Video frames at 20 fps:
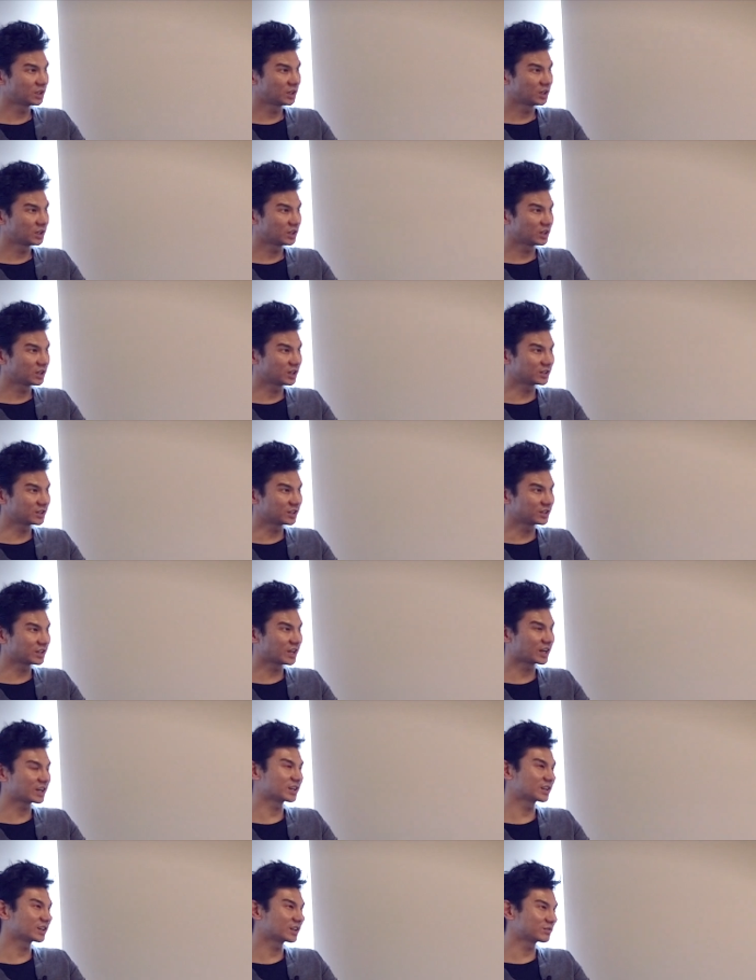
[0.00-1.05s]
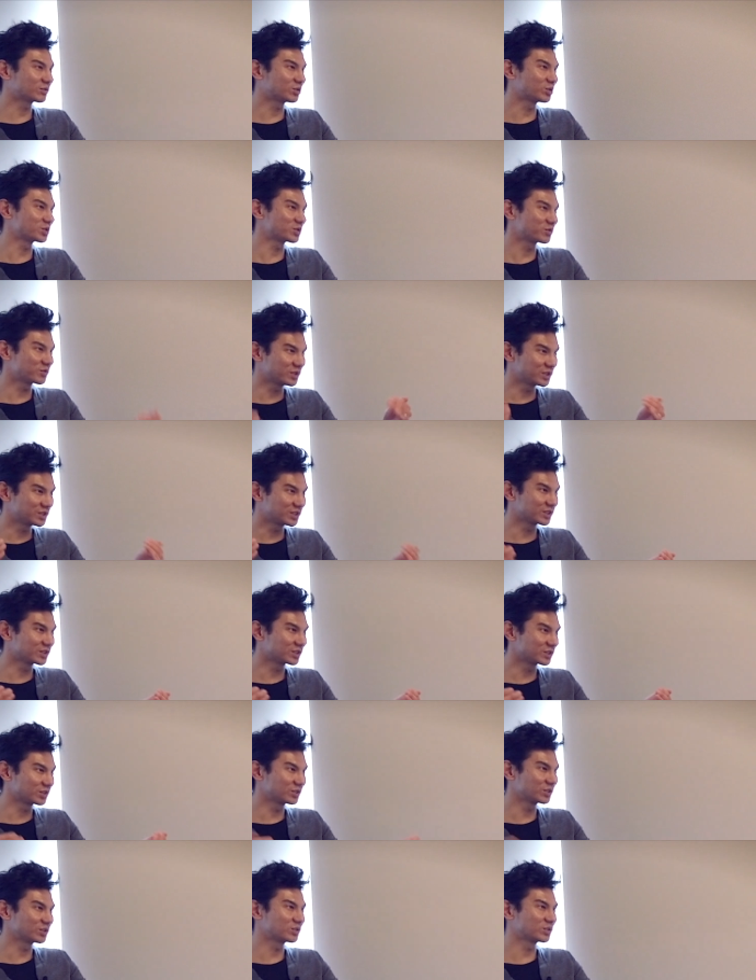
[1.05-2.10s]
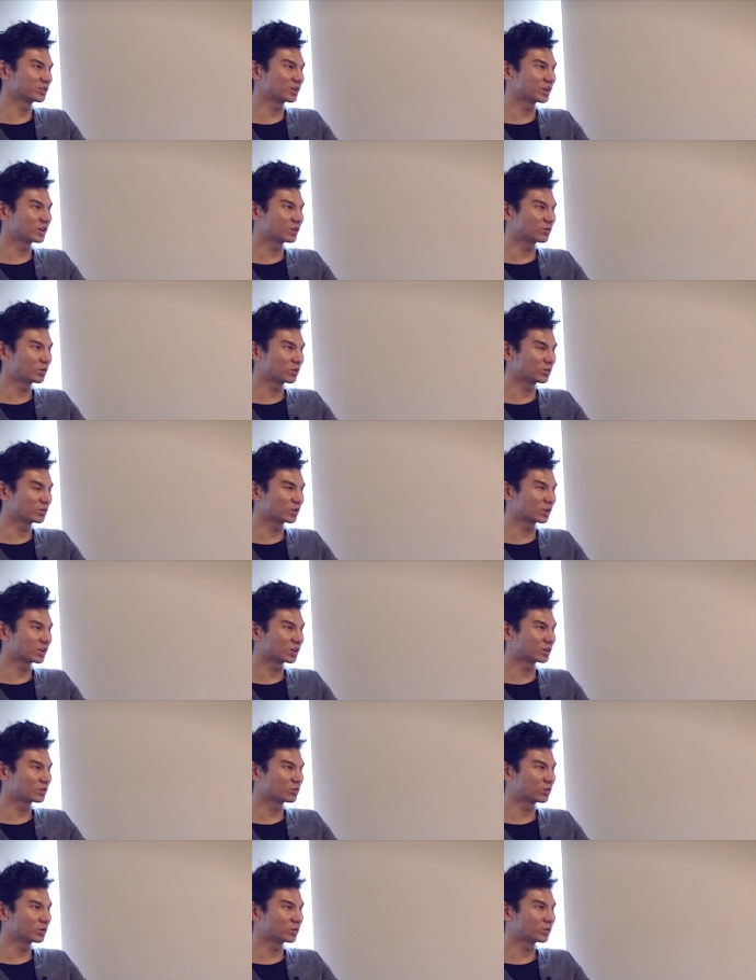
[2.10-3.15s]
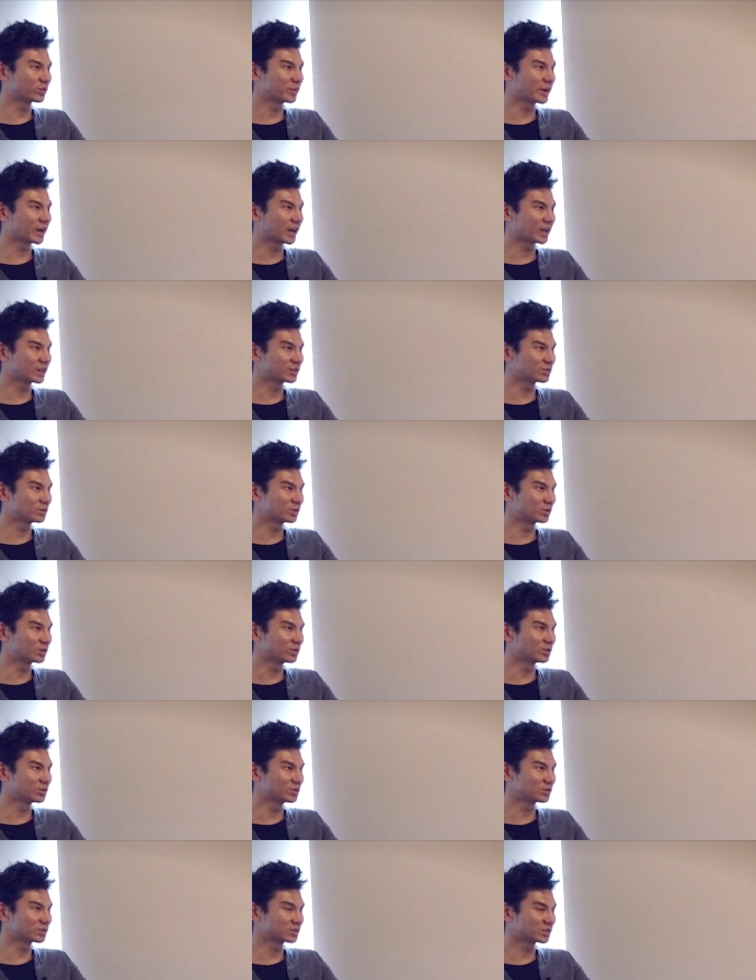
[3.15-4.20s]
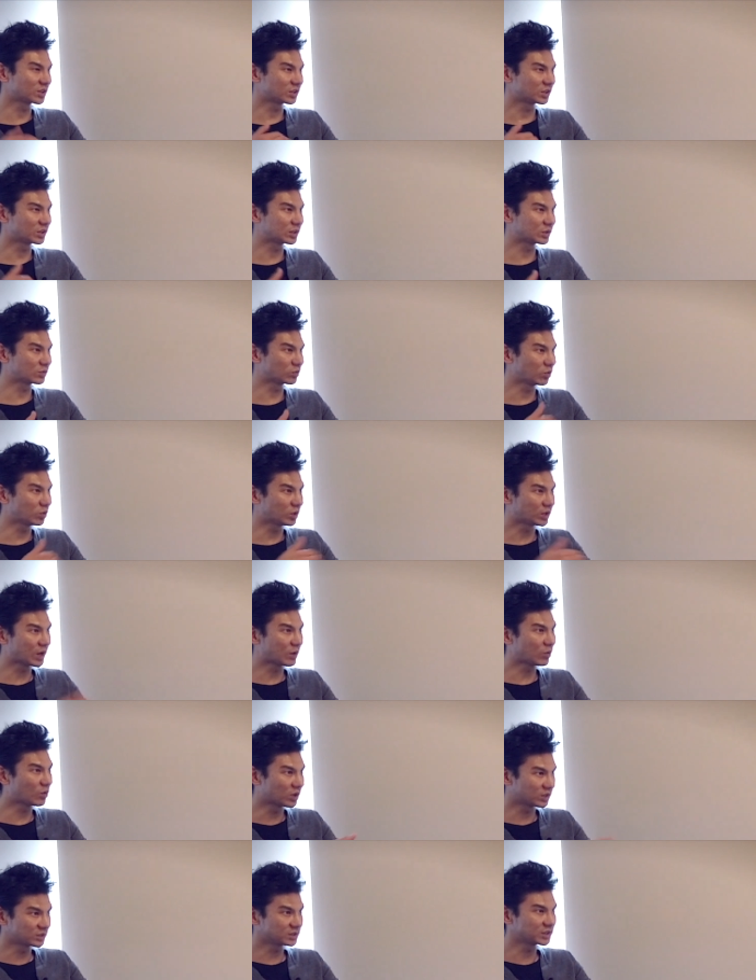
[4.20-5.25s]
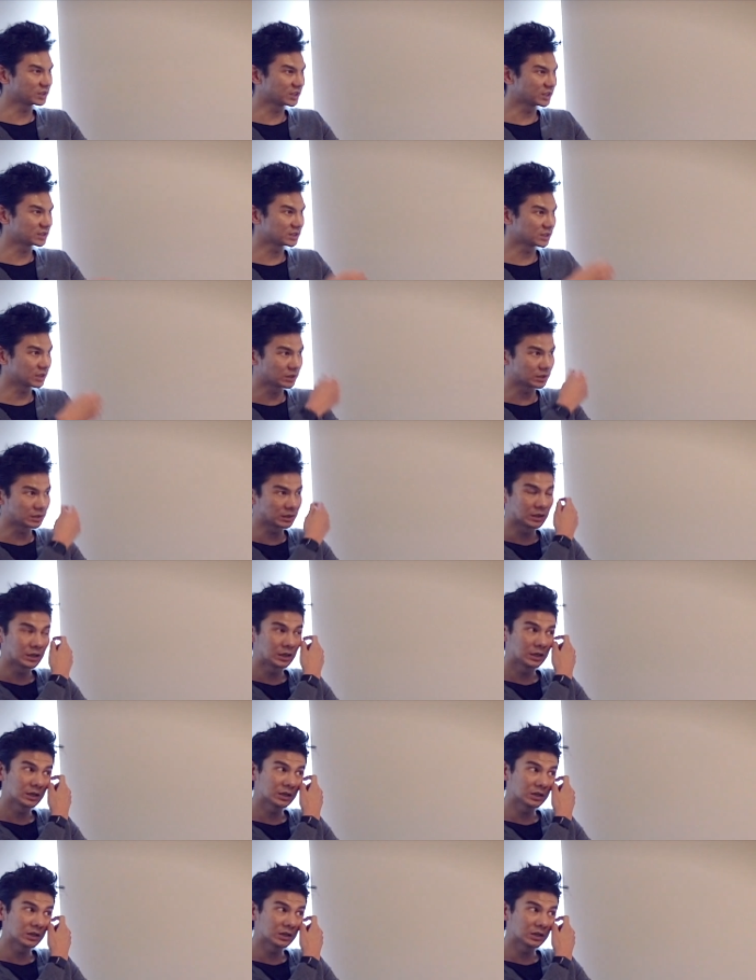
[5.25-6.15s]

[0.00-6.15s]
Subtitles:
And then that, of course, feeds into what were my annual goals are on what I want to get done